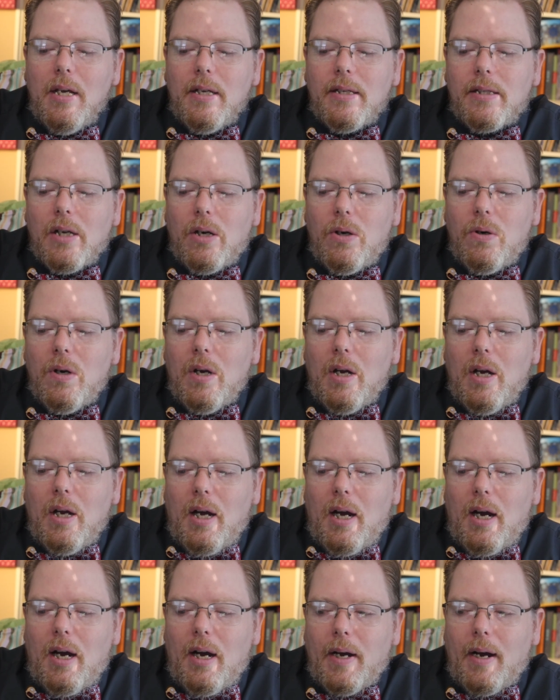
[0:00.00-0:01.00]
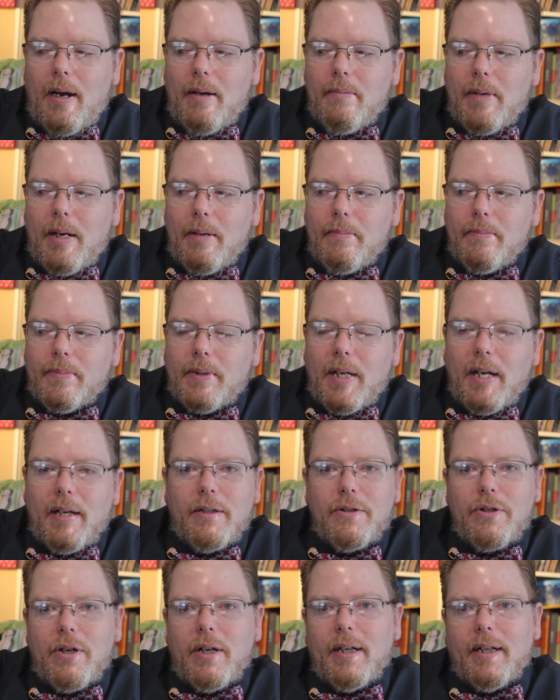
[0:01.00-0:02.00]
So, I'm kind
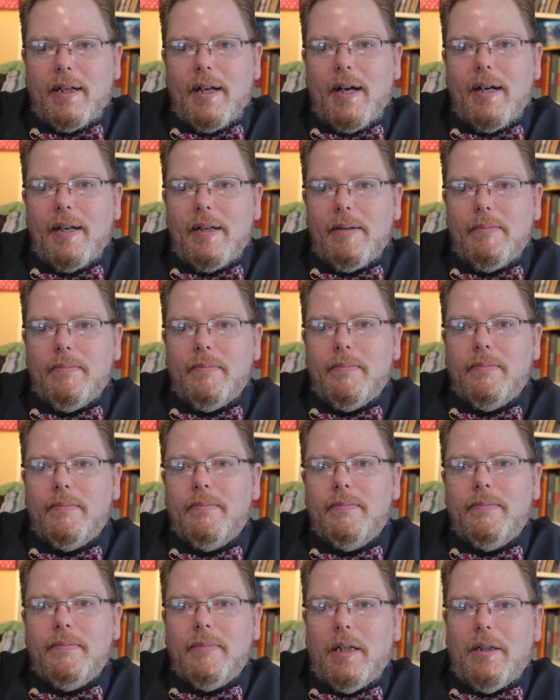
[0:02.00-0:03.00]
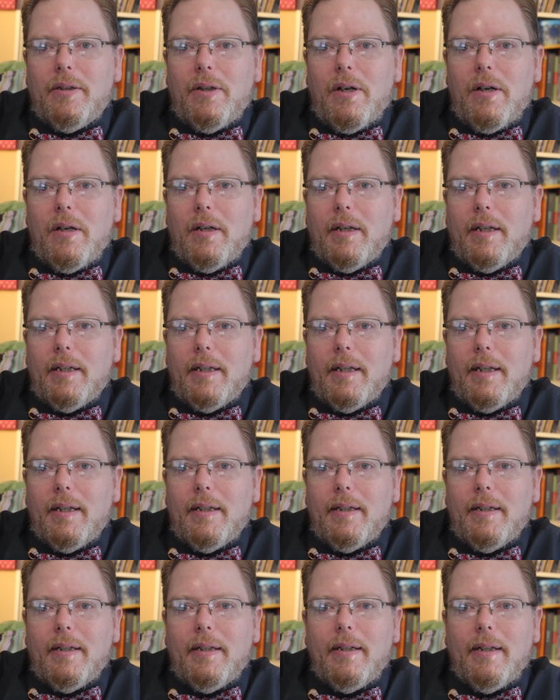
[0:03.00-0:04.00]
of trying to guide him along
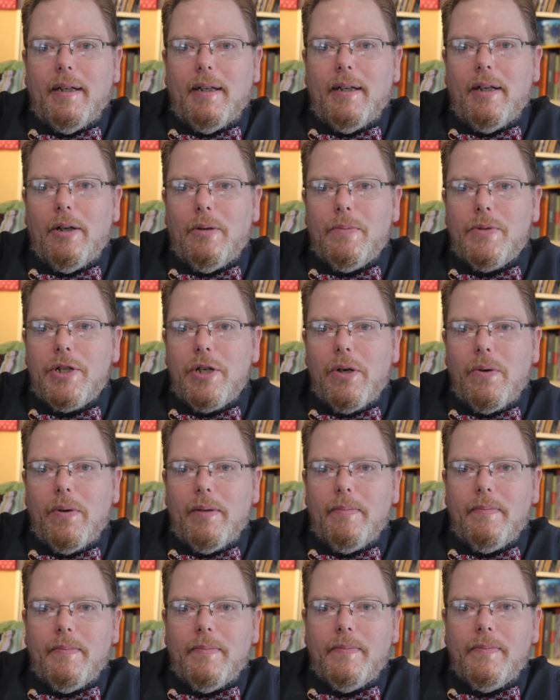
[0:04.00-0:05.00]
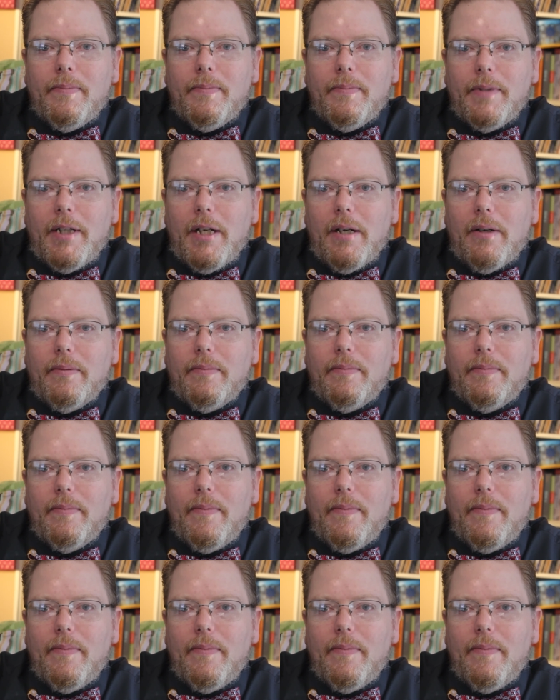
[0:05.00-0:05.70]
and help show him, you know,